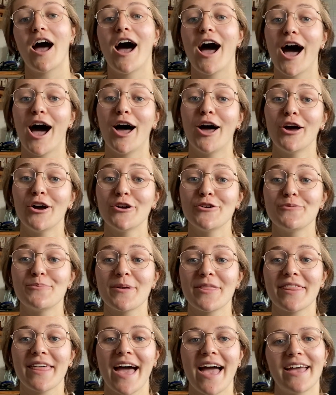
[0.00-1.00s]
I
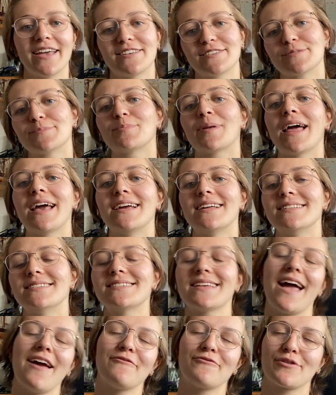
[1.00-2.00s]
hope that explains
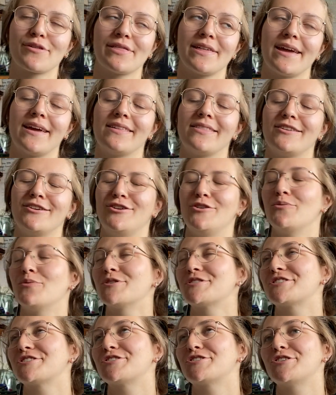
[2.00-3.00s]
everything that you
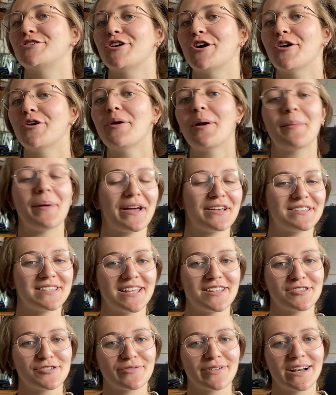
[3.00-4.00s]
wanted to know about
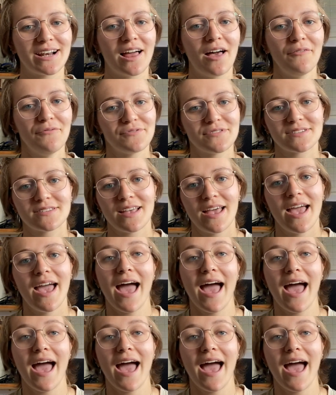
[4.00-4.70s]
sensory gloves,